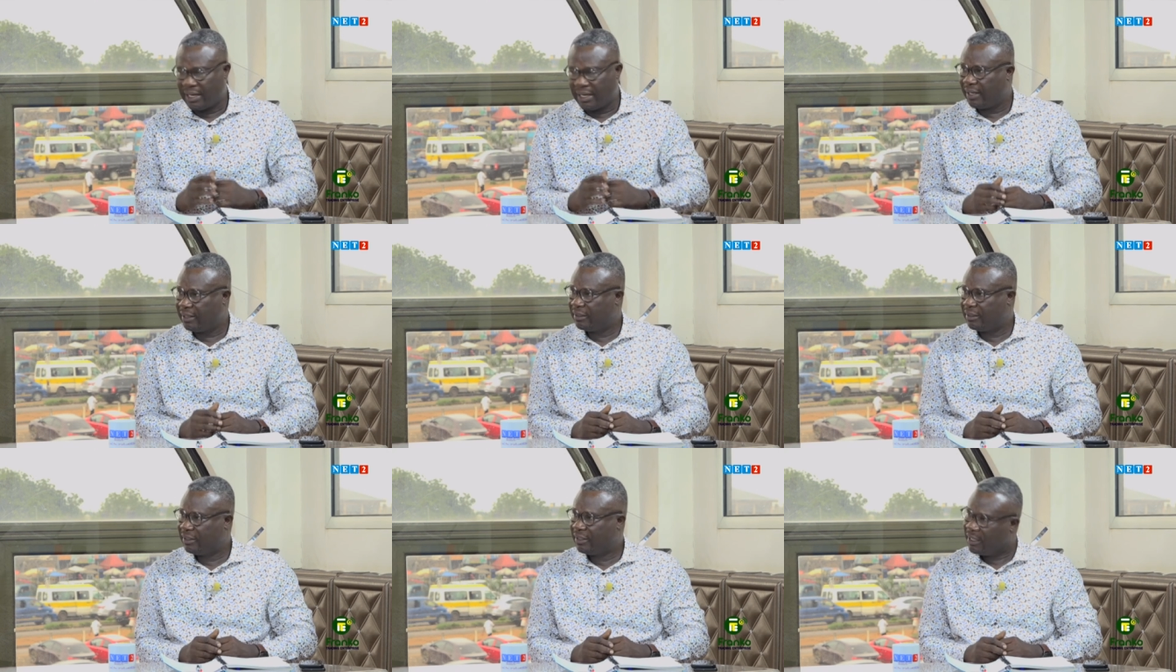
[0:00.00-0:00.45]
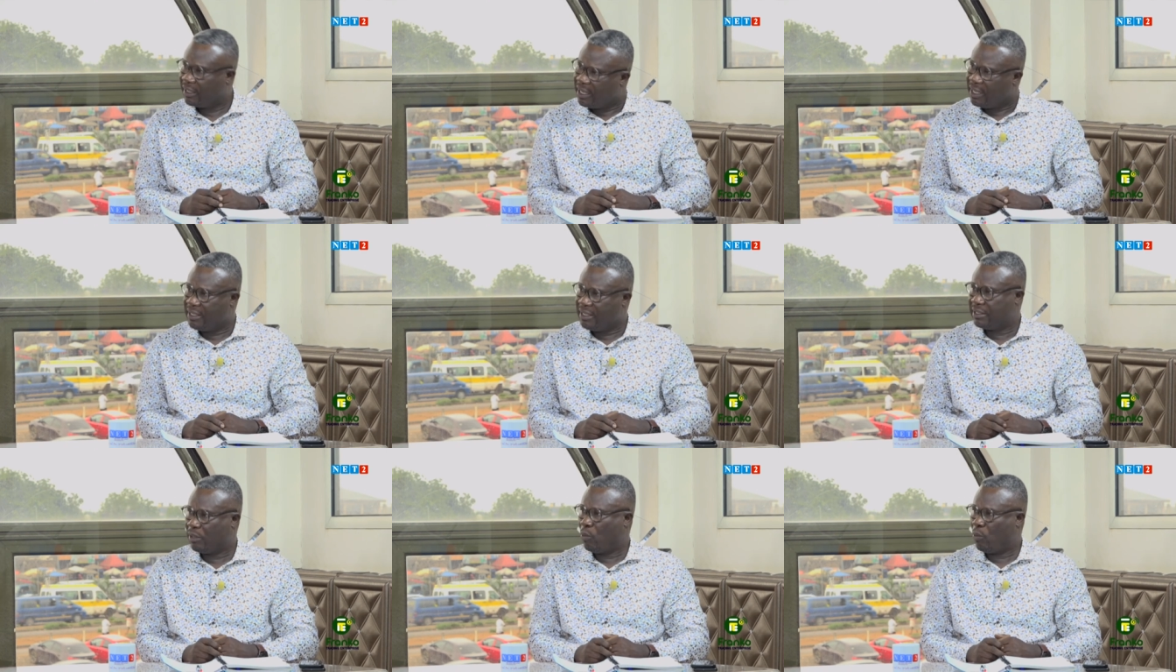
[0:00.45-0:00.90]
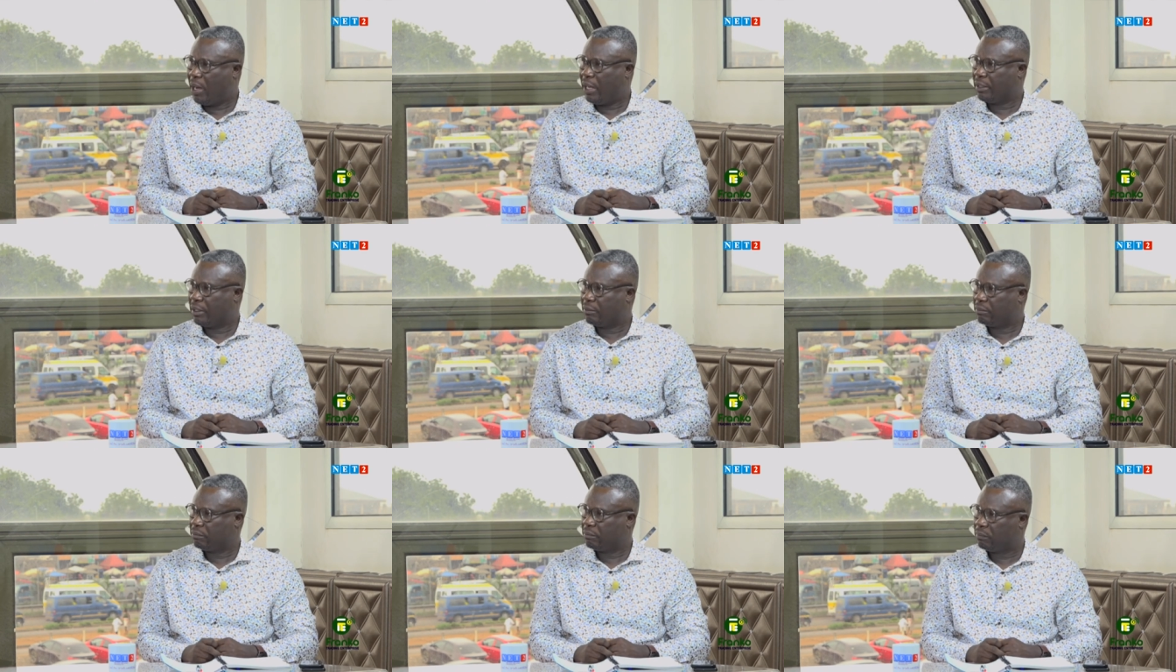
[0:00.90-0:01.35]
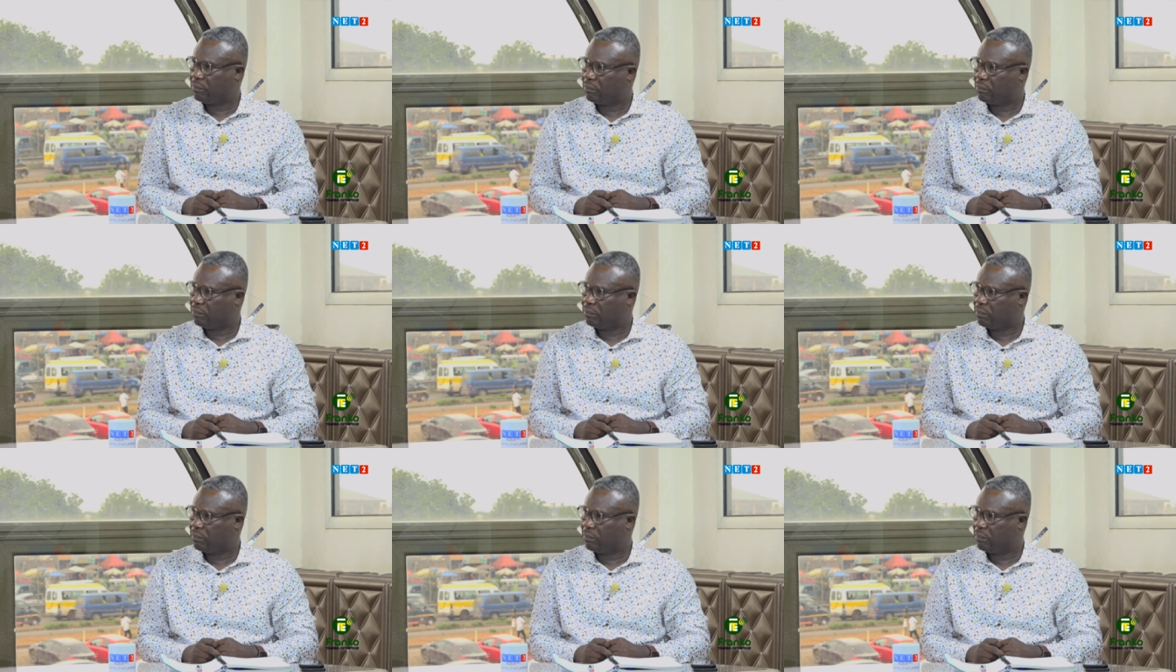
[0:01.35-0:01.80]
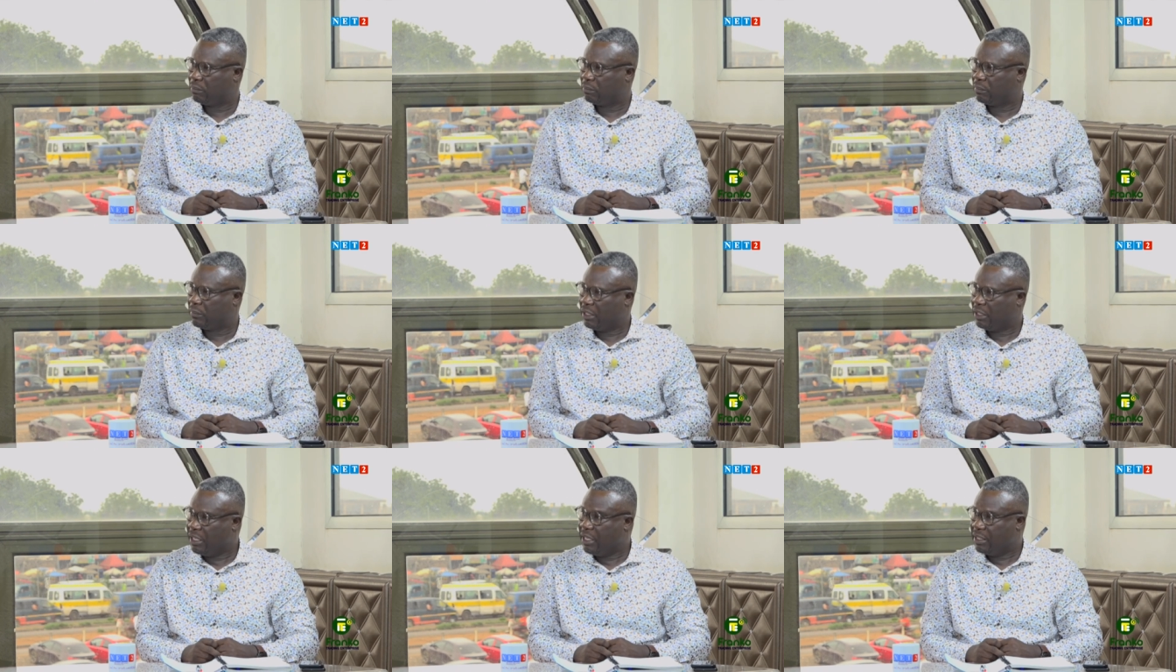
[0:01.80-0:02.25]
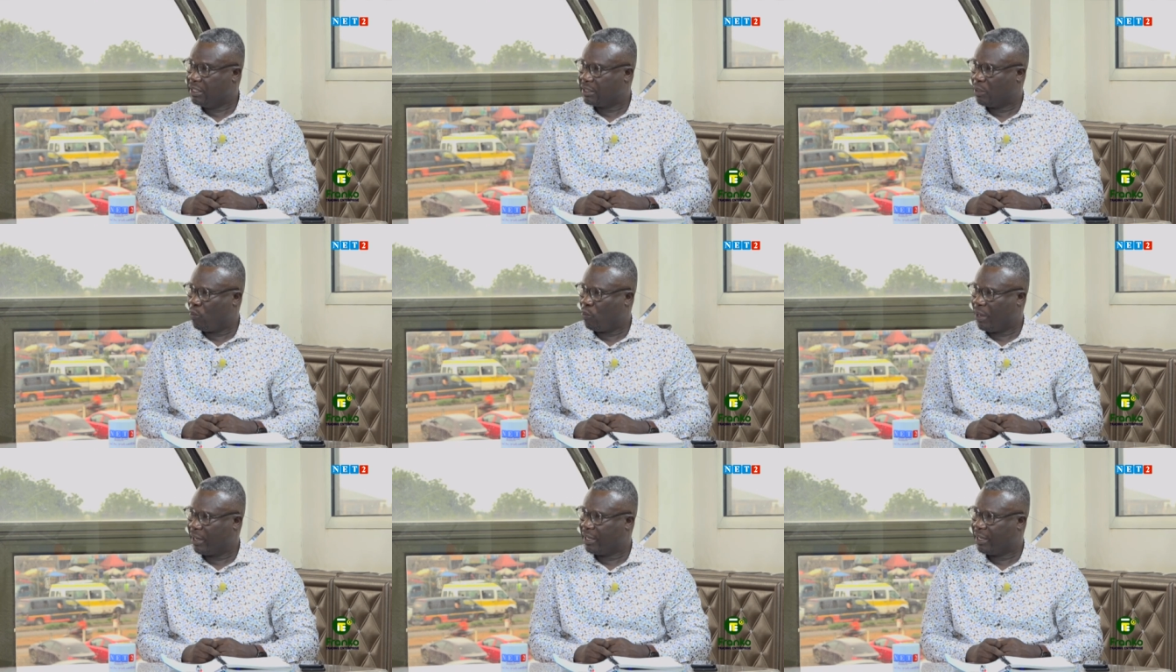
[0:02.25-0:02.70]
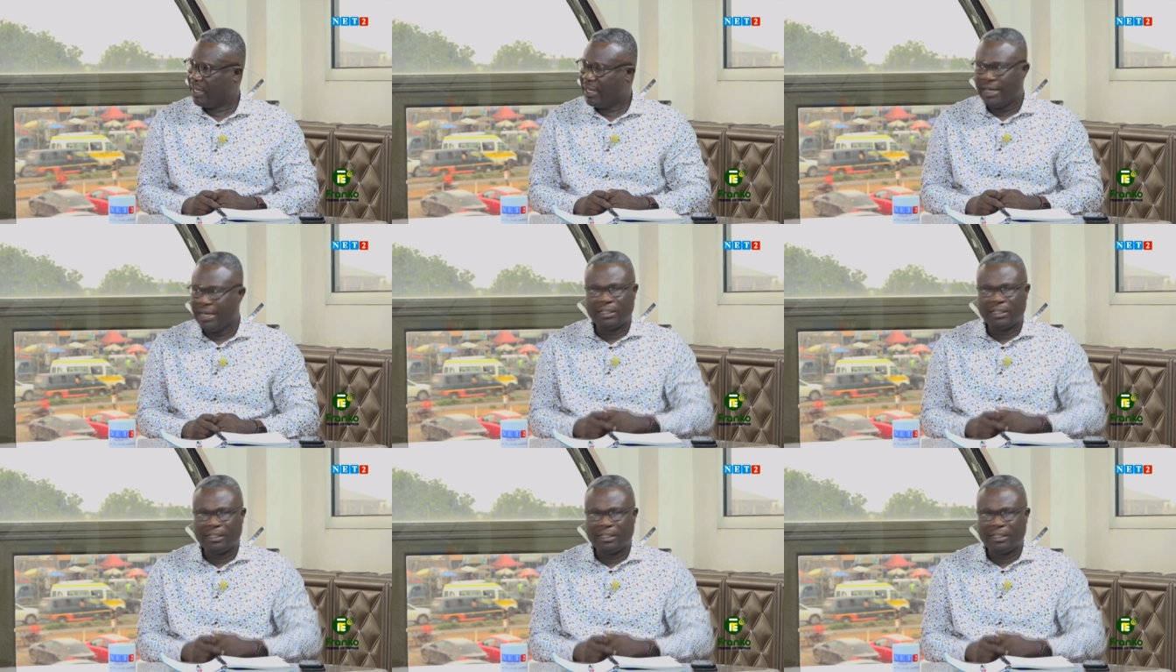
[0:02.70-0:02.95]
sir. He is the one. He is the one.